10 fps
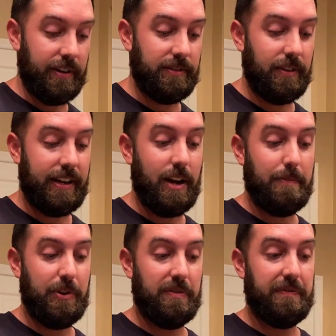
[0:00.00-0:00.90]
So look how
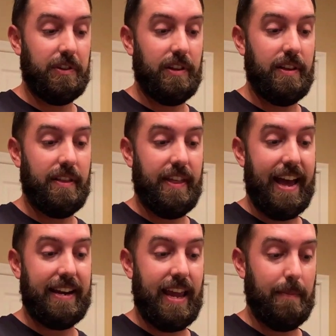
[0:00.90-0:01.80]
beautiful that
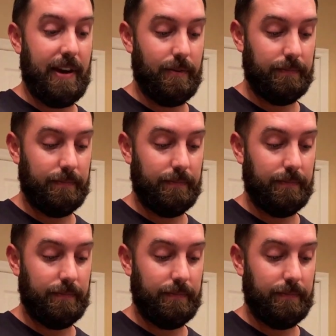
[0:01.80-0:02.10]
came out.